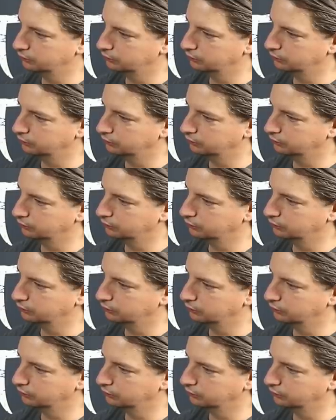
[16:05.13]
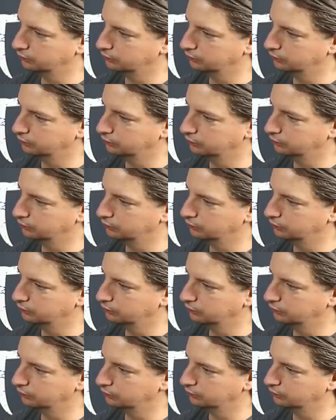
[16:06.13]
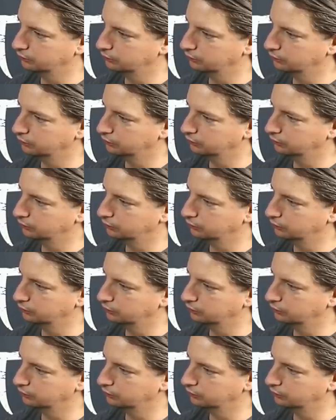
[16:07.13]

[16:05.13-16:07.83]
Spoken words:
This person isn't speaking.